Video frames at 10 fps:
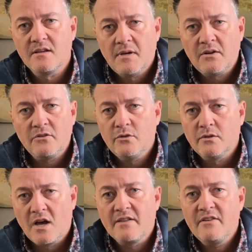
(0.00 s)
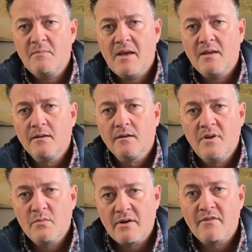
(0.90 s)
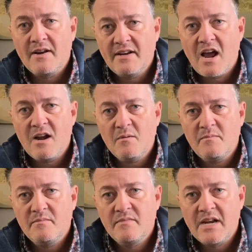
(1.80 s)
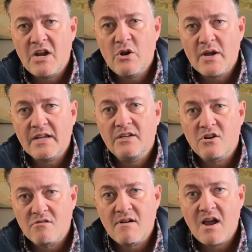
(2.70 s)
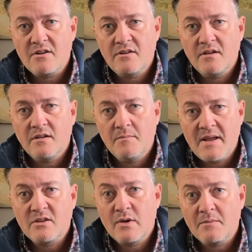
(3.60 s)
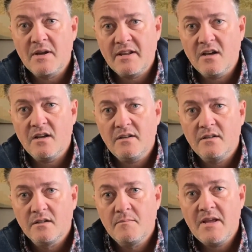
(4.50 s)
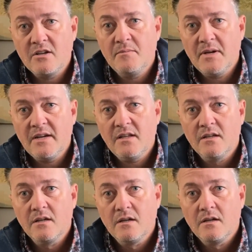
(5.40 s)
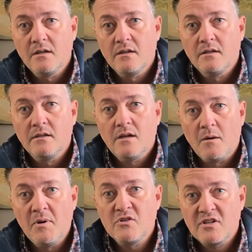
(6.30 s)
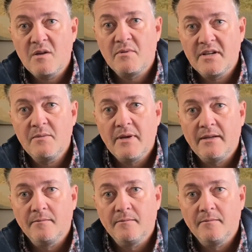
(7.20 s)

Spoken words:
I don't do a lot of eBay, but when I find an item that I know I can turn around and make quick money on, make good money, I'll post it up on eBay.